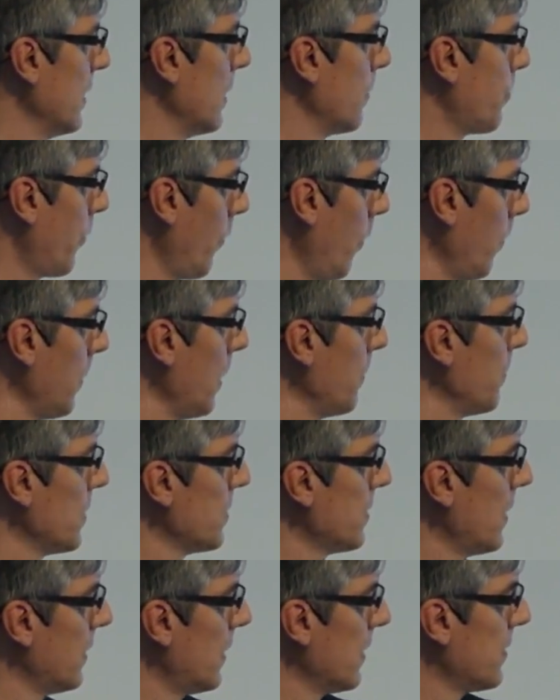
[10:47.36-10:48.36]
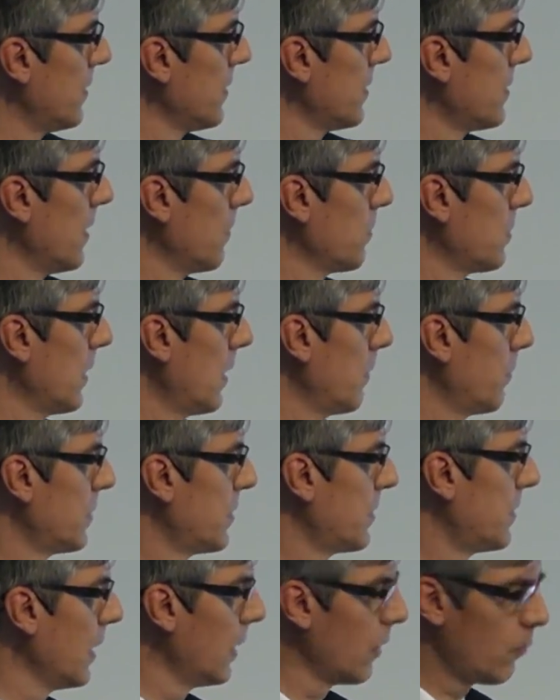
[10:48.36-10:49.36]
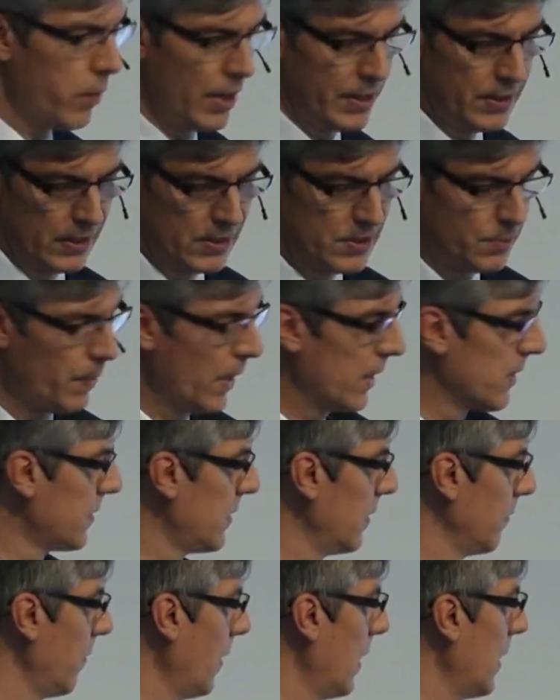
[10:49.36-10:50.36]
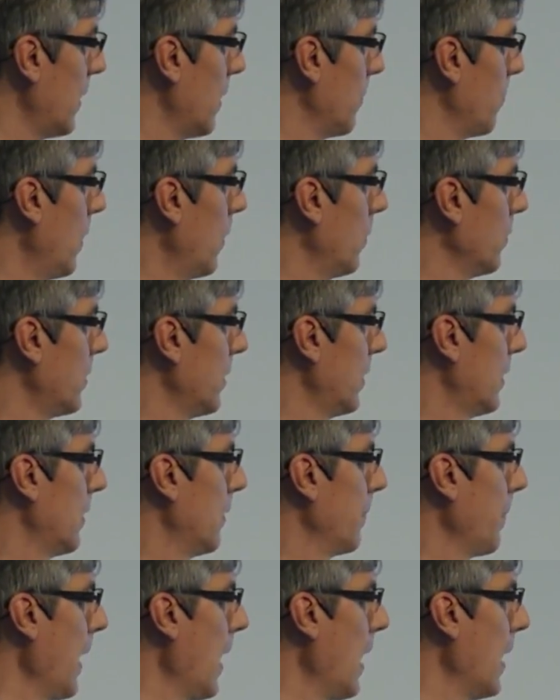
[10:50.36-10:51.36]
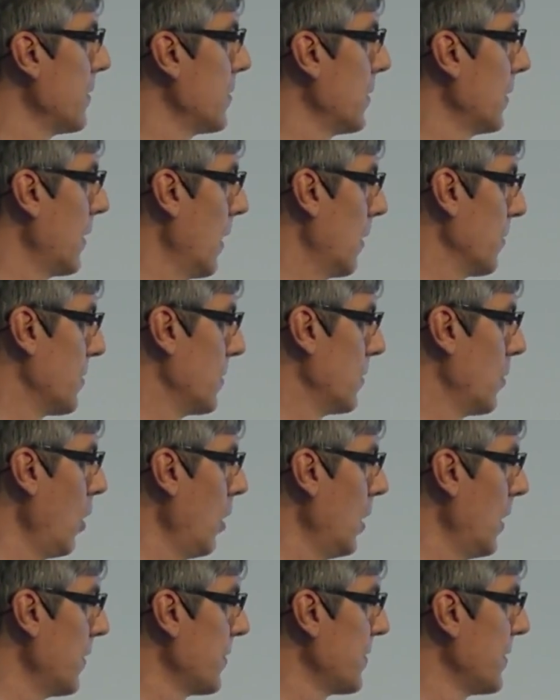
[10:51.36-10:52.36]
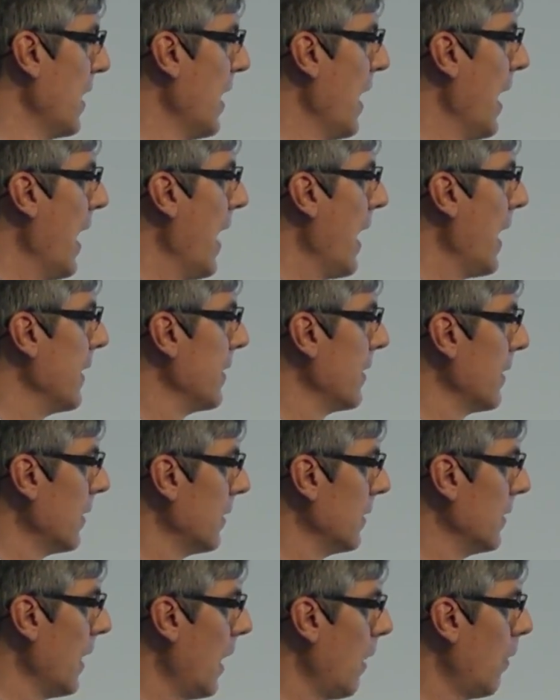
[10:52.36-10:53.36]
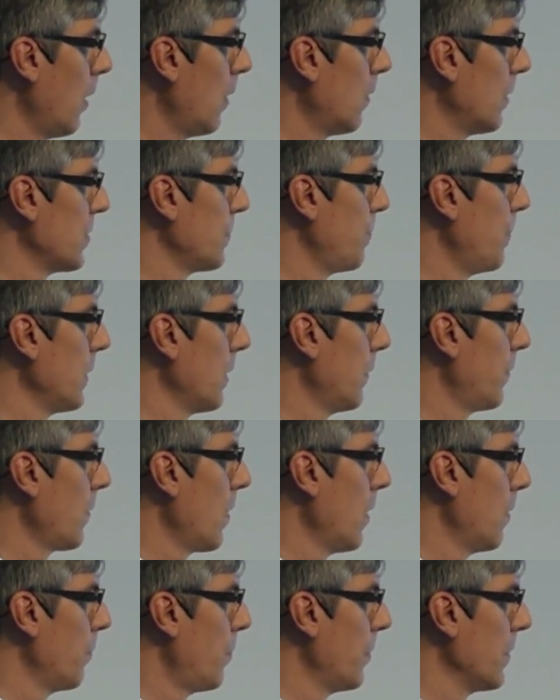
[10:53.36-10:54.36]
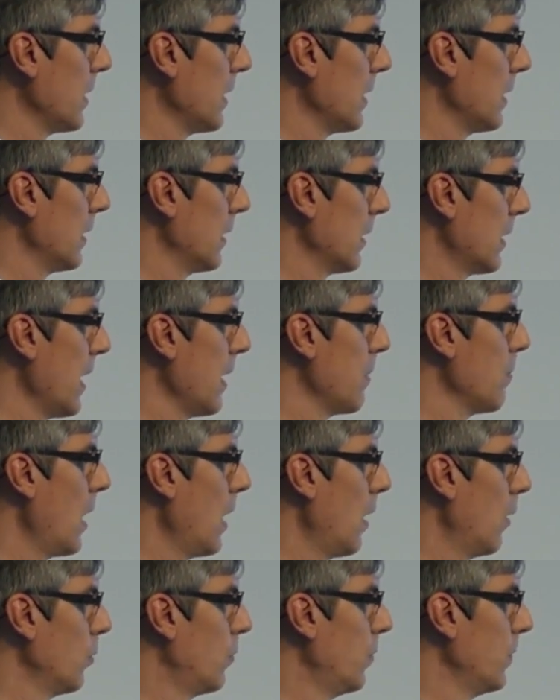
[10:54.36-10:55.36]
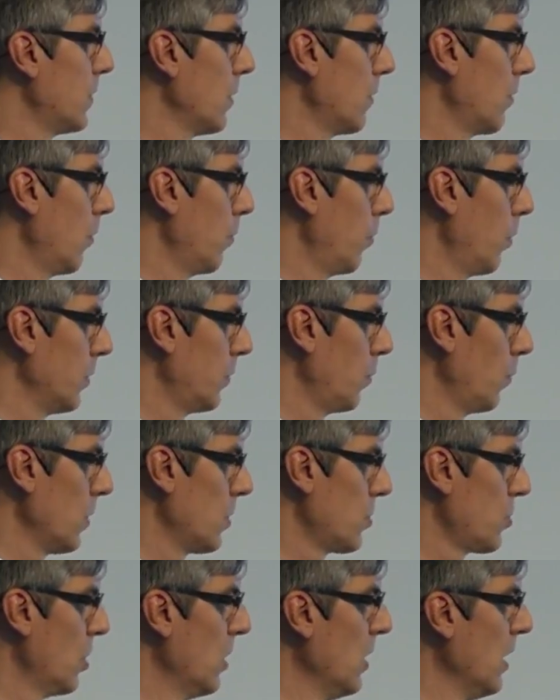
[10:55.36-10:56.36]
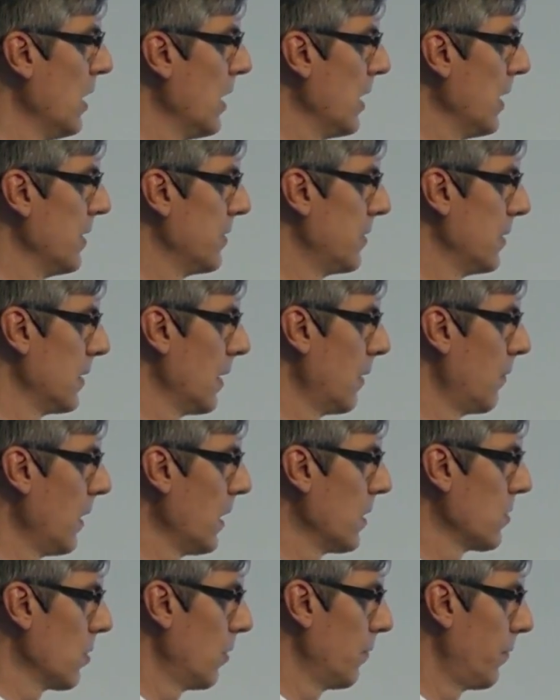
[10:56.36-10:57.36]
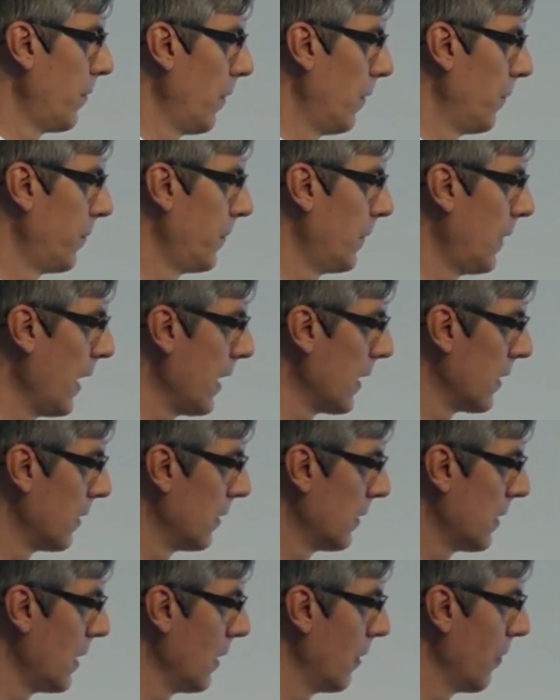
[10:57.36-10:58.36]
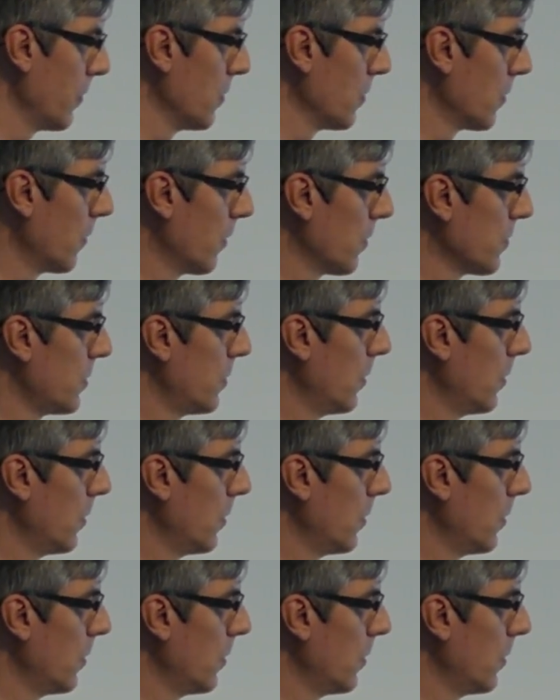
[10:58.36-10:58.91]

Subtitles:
The problem is that the systems are still quite expensive, are about $100,000. And now our spin-off company came out with a robot which is in the range of 10 kilo euros.